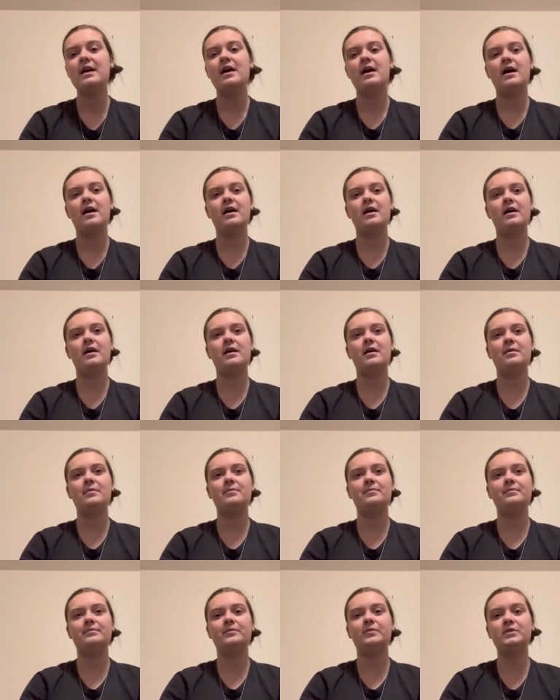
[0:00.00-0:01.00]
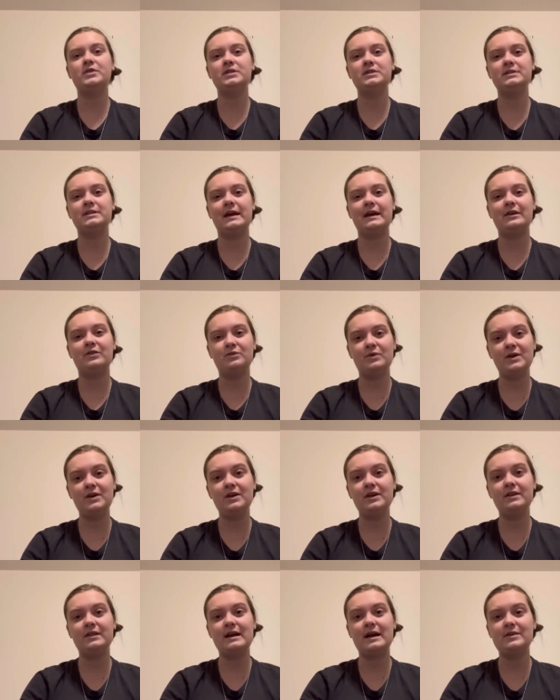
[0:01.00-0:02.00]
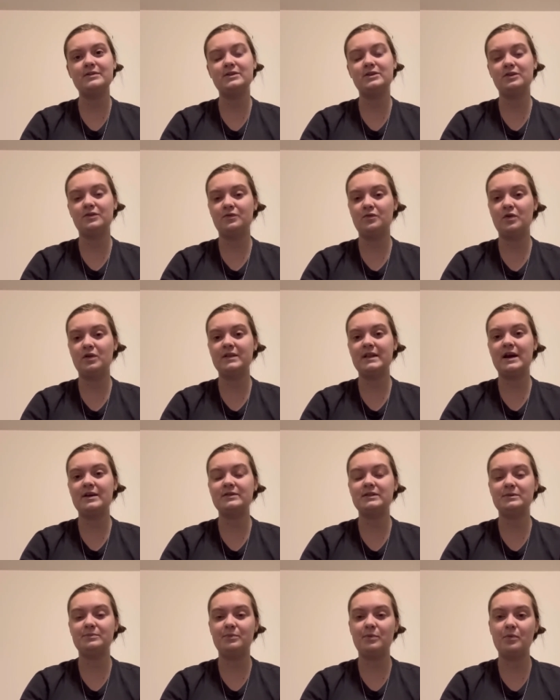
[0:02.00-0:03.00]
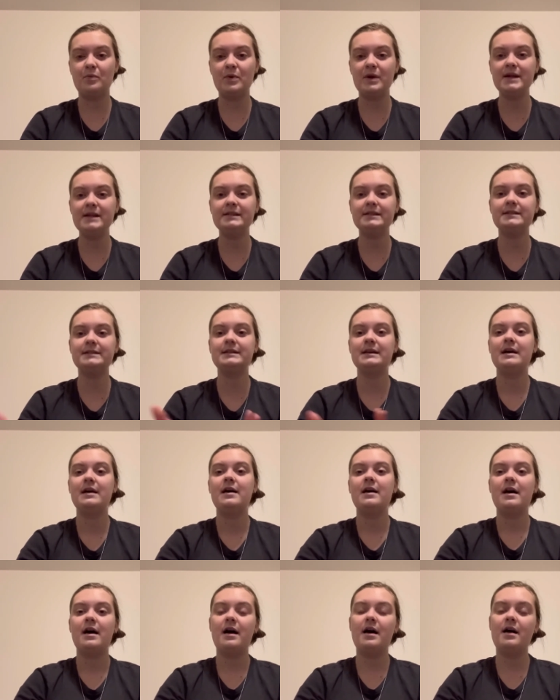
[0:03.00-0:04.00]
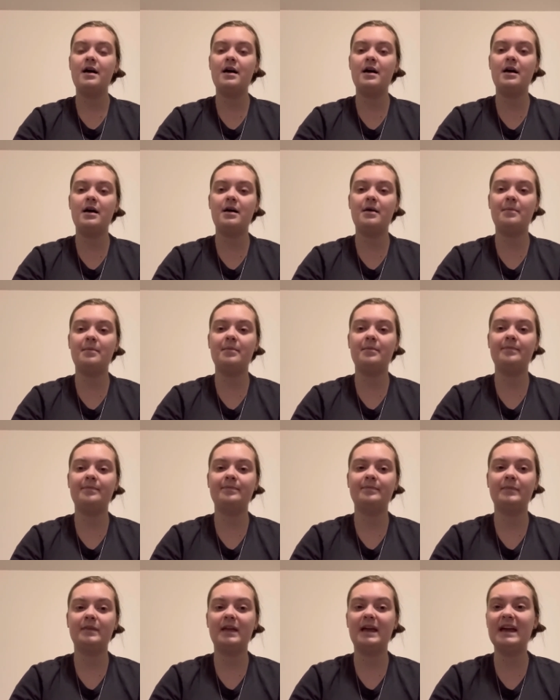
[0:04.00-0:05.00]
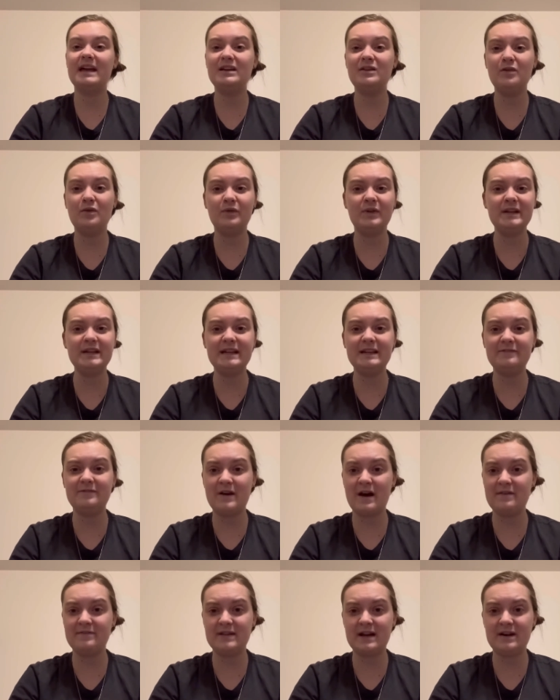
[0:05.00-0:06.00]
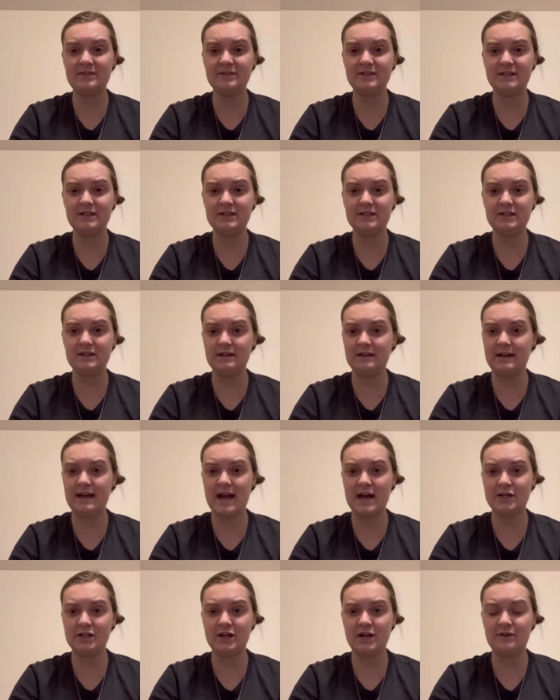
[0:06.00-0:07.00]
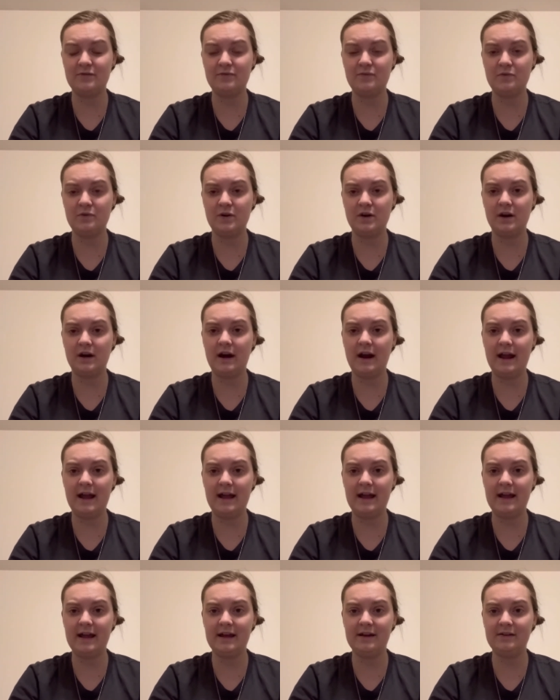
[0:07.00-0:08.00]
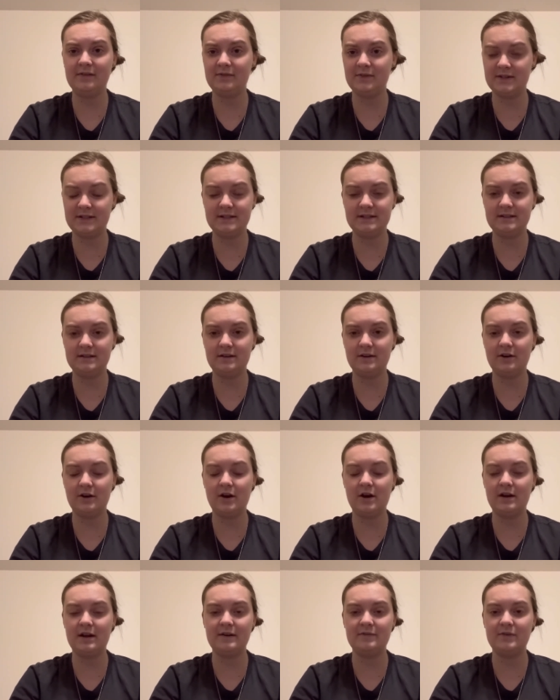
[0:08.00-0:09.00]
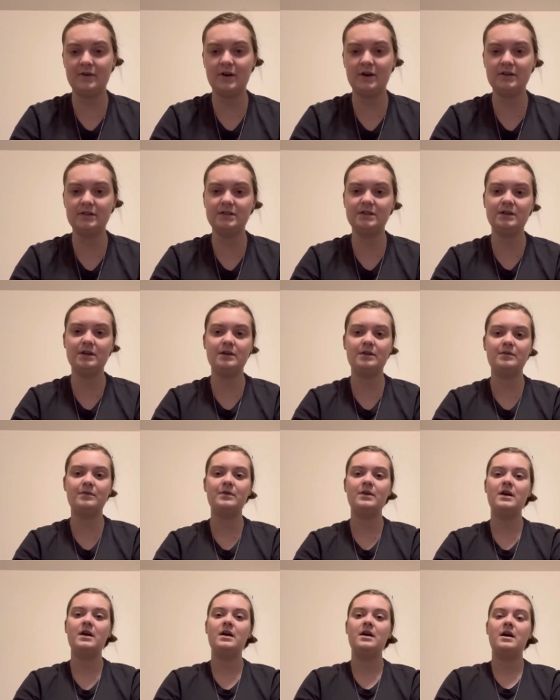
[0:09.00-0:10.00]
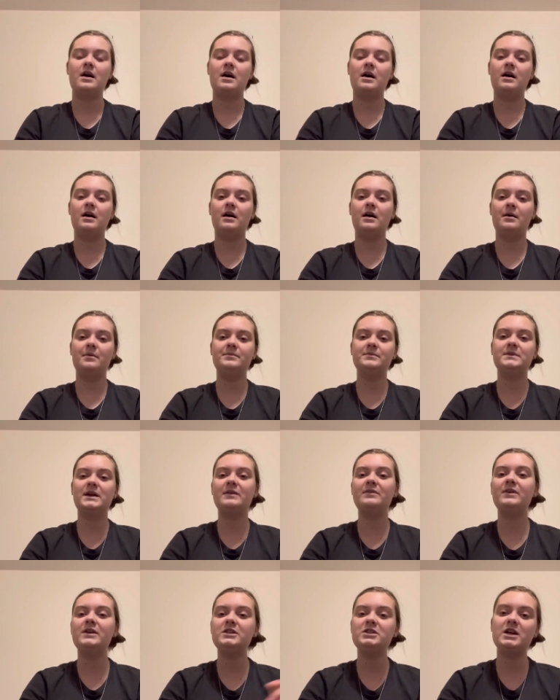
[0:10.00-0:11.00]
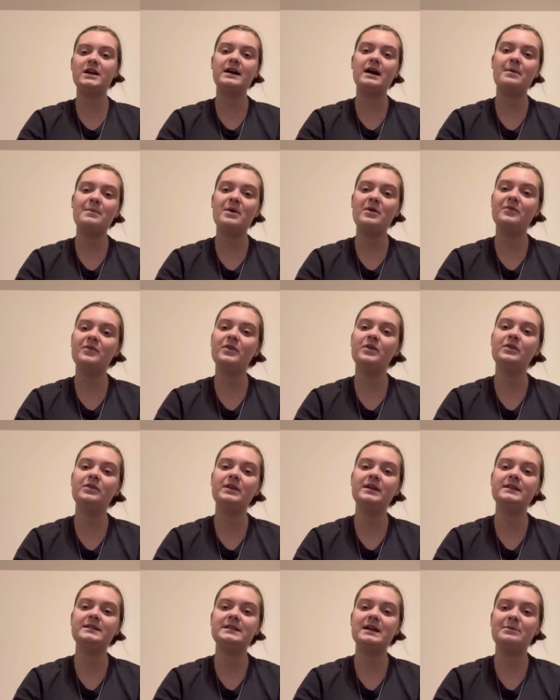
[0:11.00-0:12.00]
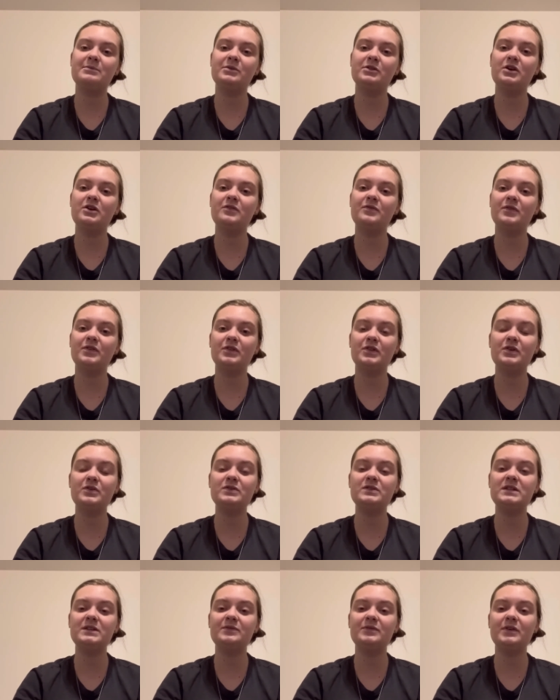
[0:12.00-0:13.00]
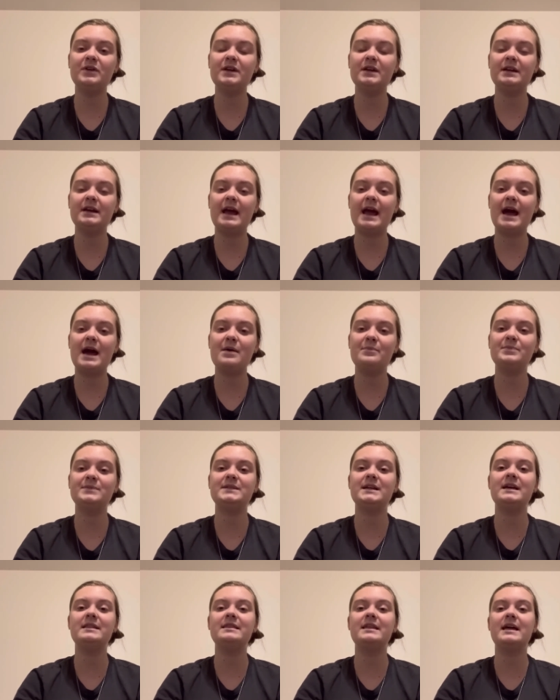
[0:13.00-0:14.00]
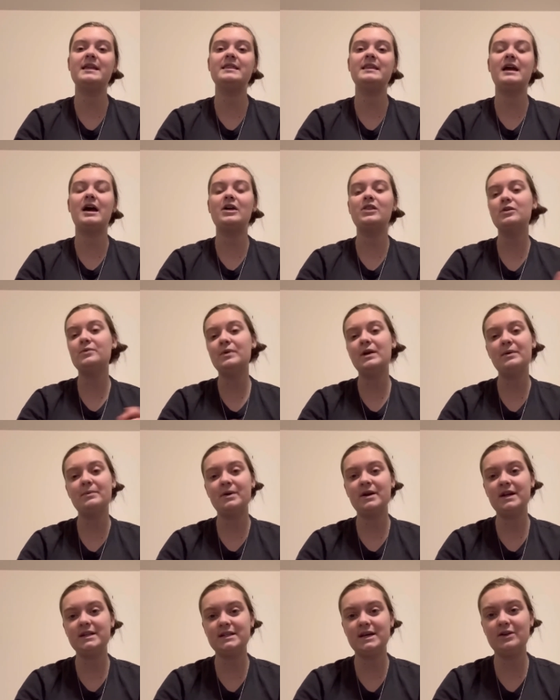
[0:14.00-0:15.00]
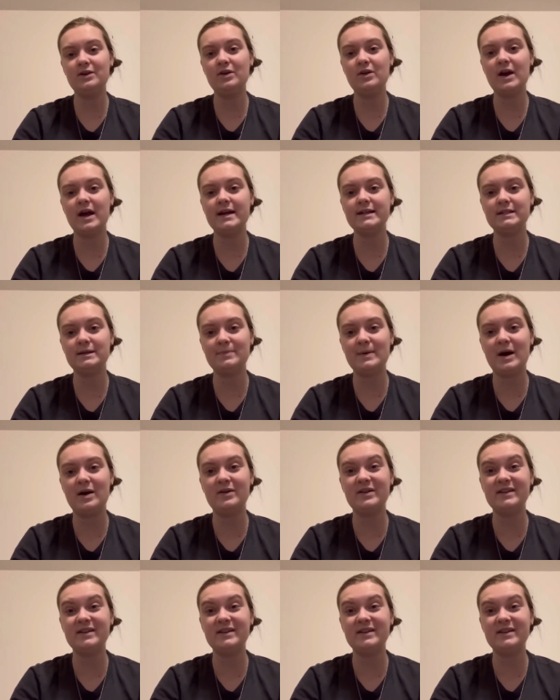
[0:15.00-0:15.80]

um, which is like three thousand or four thousand points. Um, and you only need five thousand to cash out for a or a gift card. So. Um, definitely check out my referral links down below for those different apps. And then the other one I want to tell you guys about